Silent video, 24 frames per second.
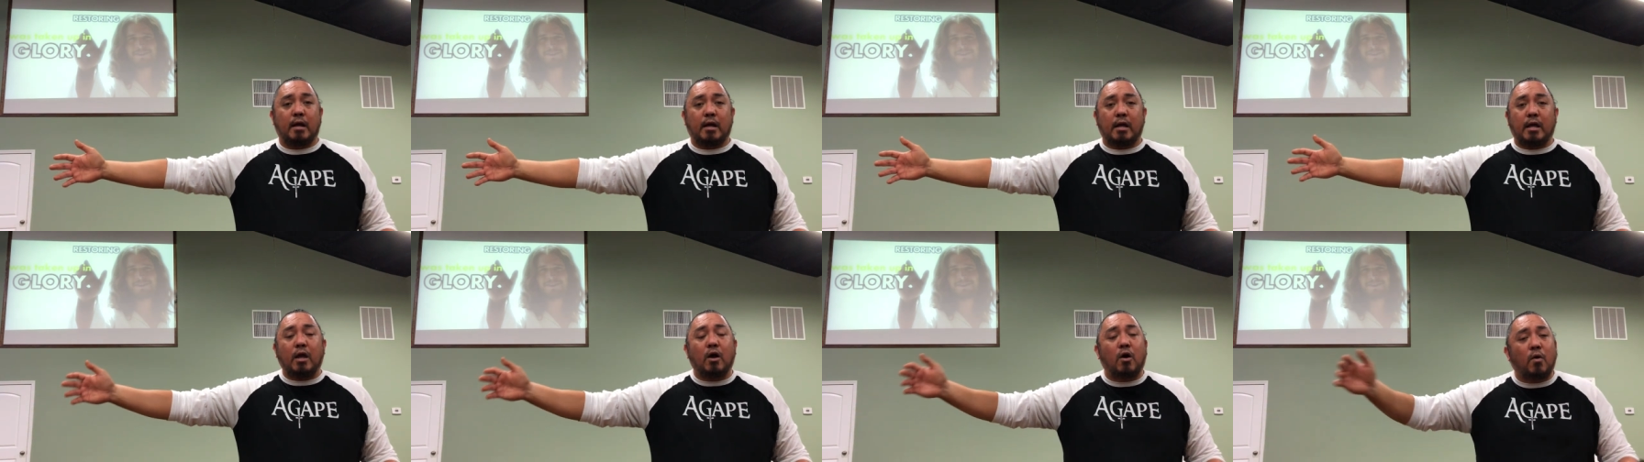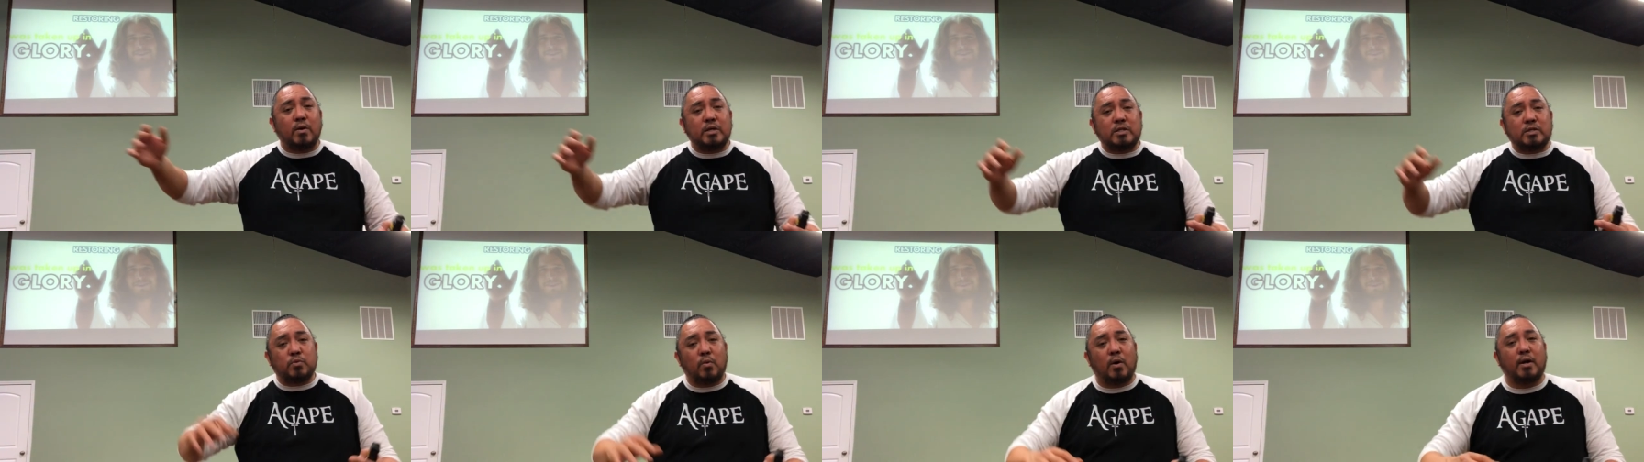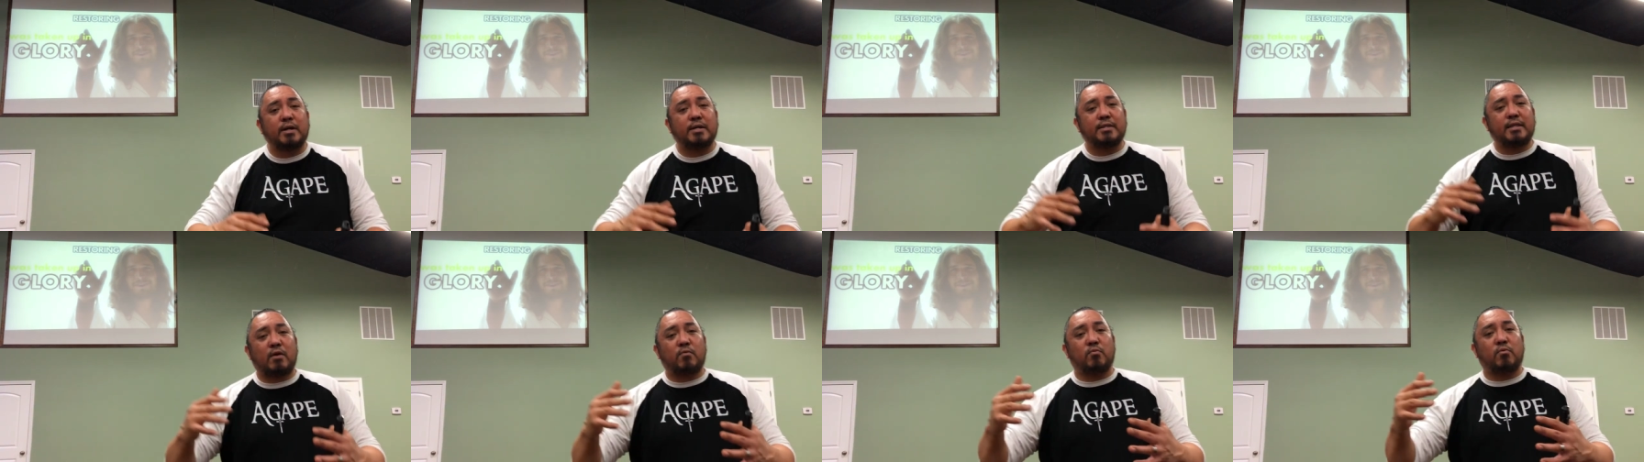He always
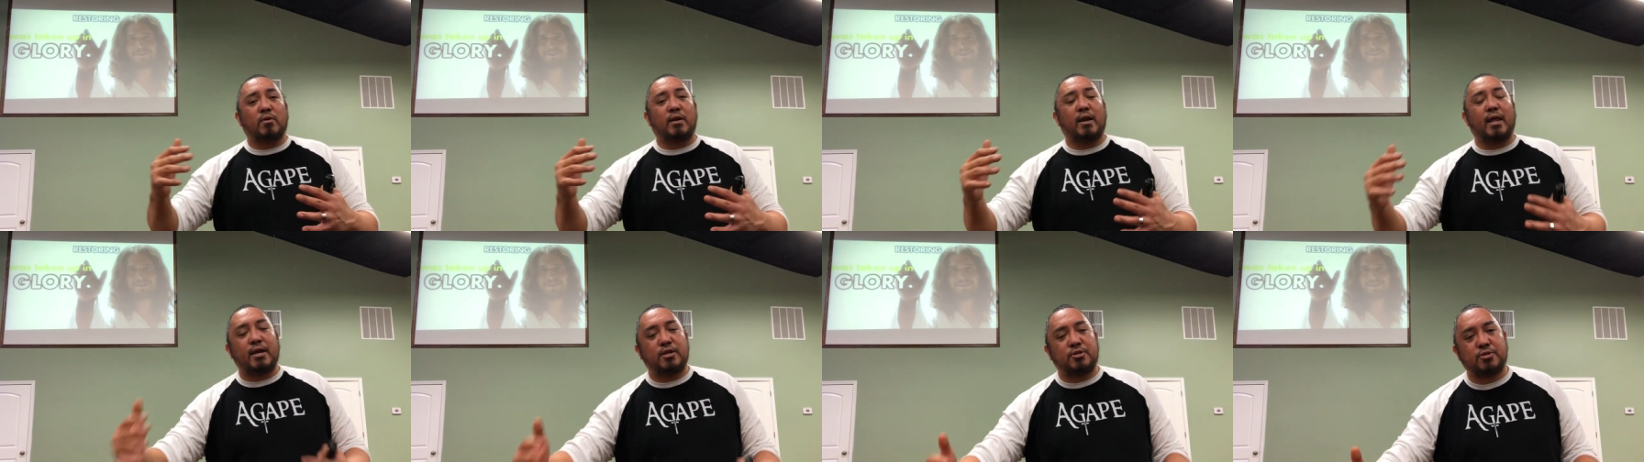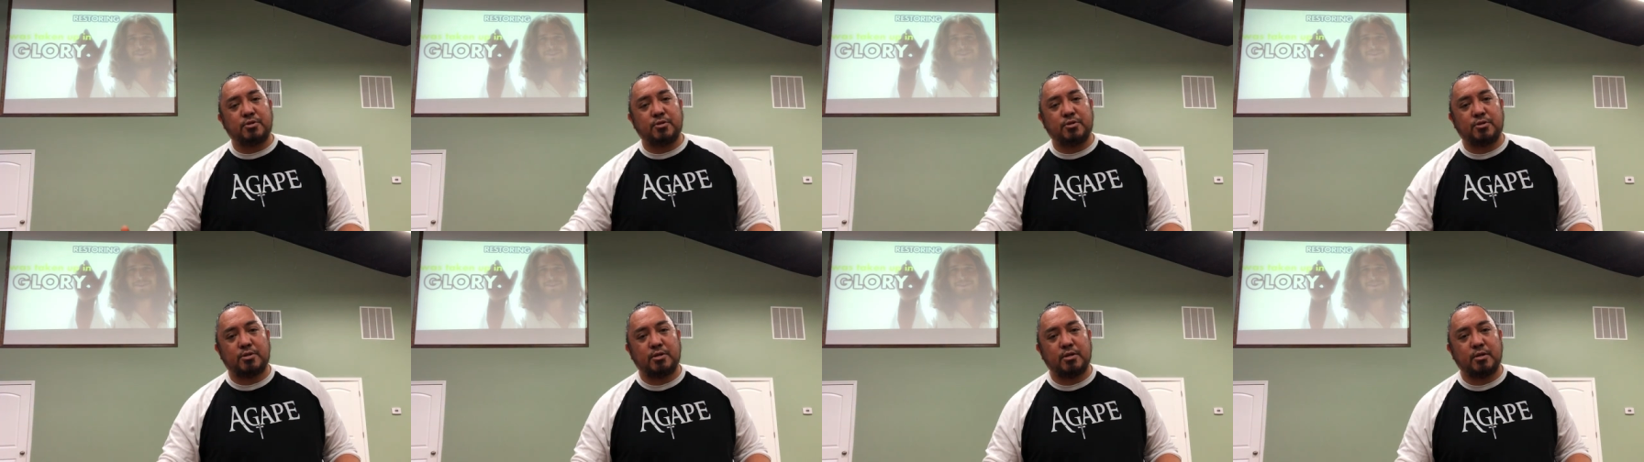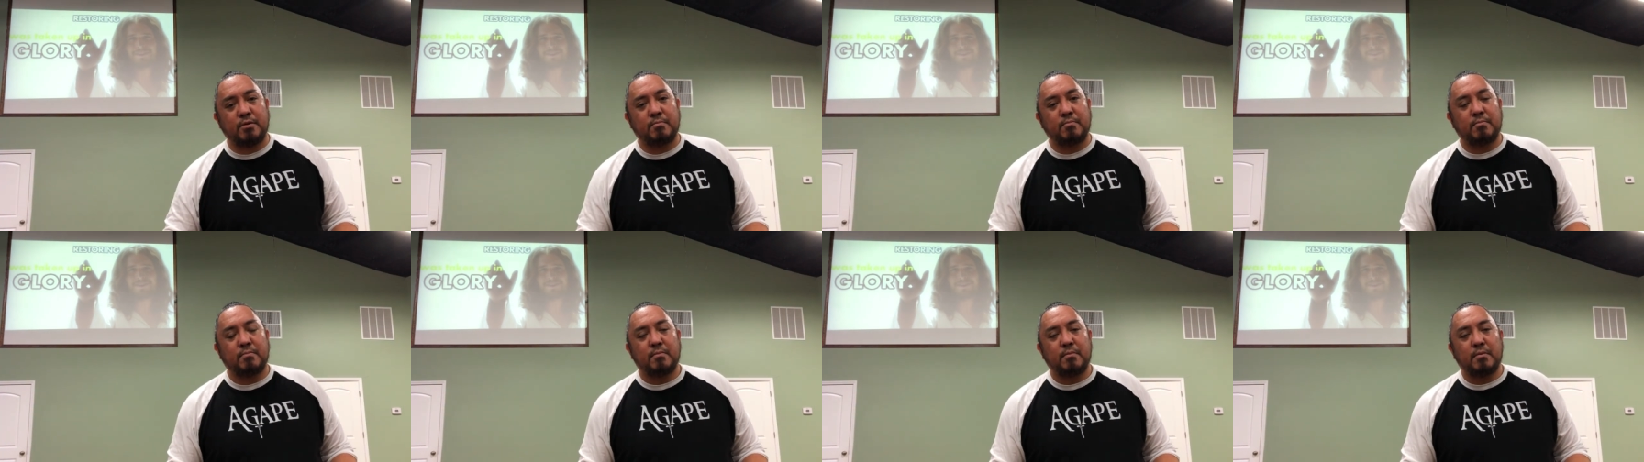wanted that
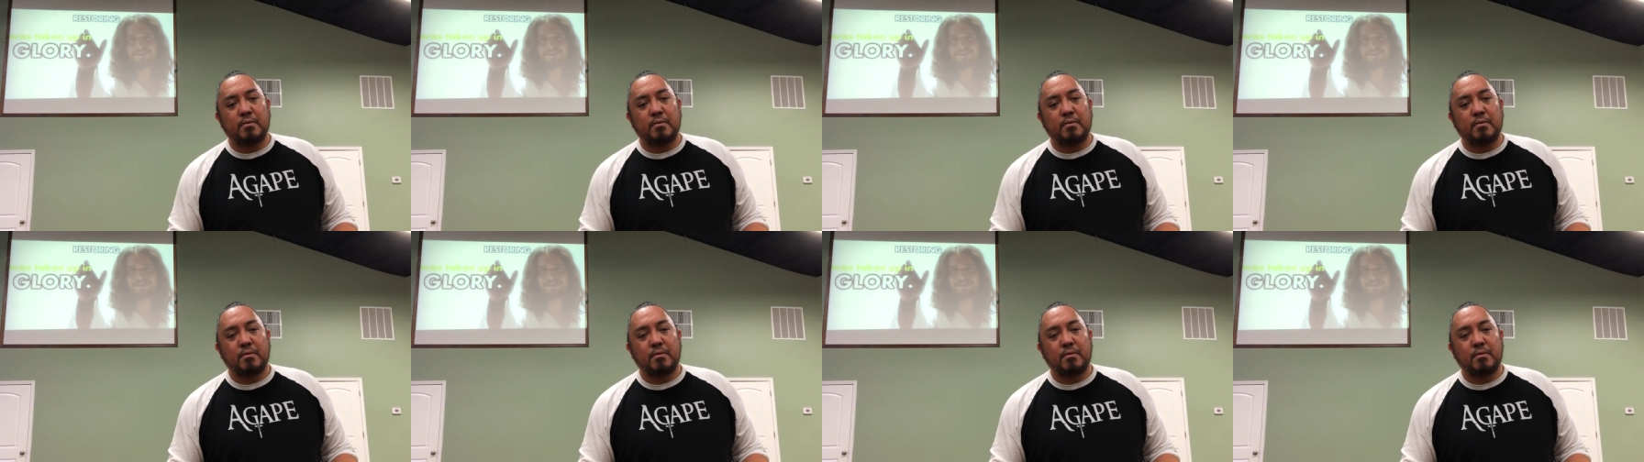relationship